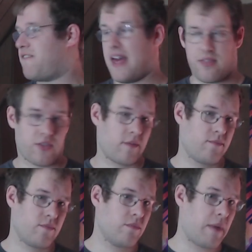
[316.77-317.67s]
Fifth
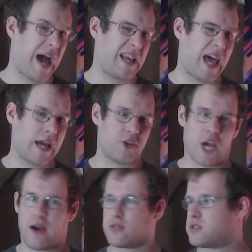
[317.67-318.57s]
behind
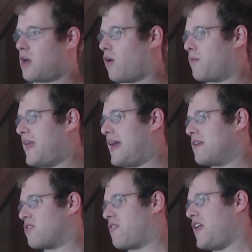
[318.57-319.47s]
Haichao. So that
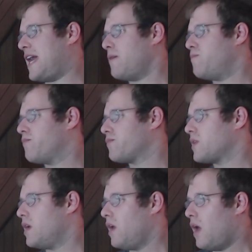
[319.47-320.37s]
is a thing.
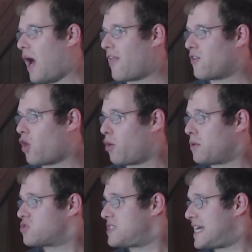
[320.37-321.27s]
Other
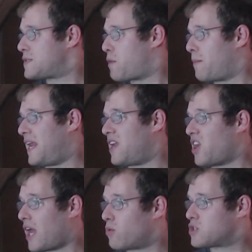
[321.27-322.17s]
notable CS per minute,
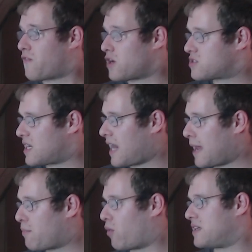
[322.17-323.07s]
Knight was first at
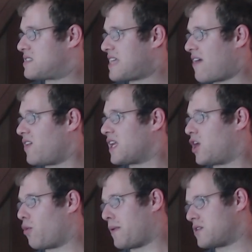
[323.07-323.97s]
9.7.
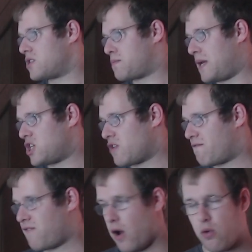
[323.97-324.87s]
Kill participation,
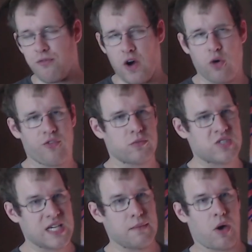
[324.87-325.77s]
Fofo from
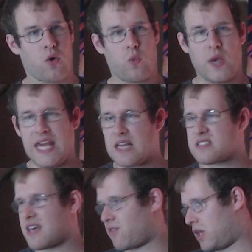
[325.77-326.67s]
Team We,
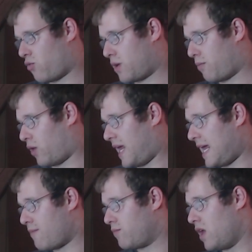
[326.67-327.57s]

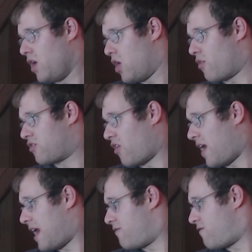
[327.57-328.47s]
73.8. Return
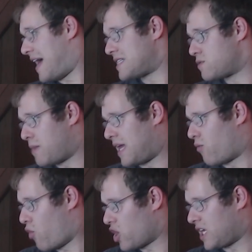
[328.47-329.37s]
on investment,
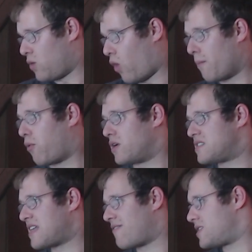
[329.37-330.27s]
Rookie,
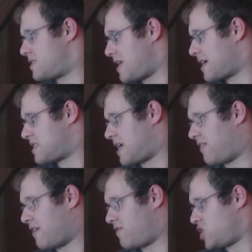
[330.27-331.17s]
1.76.
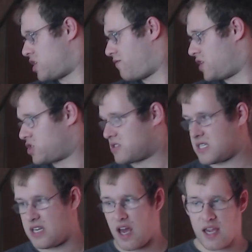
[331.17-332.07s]
And then Vision
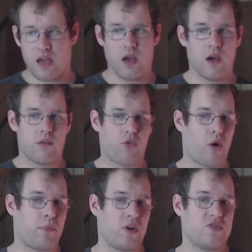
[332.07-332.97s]
Efficiency, Knight,
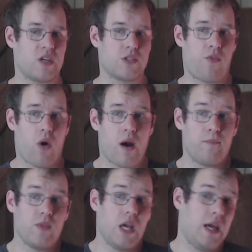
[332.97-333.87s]
4.64.
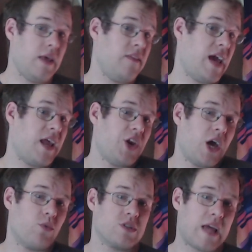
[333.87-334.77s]
In the end,
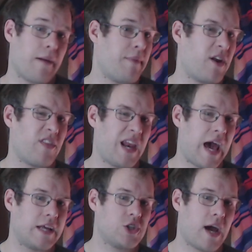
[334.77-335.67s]
Knight was not better than
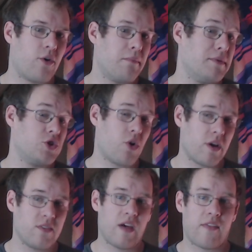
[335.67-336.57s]
Haichao in
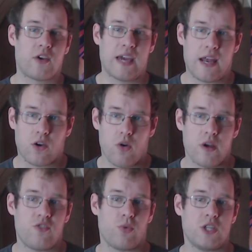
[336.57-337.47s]
majority of the other
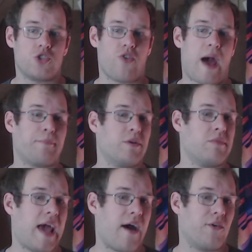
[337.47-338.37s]
categories, which dropped
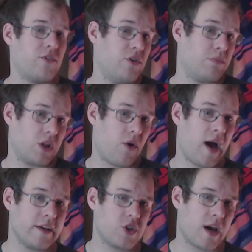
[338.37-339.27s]
him down to below
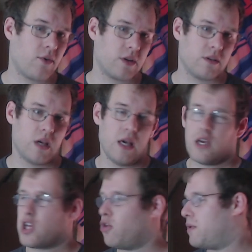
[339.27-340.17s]
Haichao in
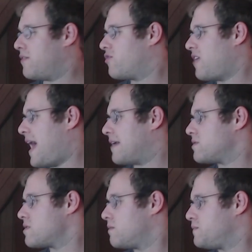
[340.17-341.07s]
cumulative
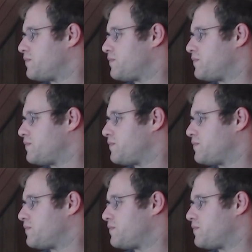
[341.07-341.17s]
stats.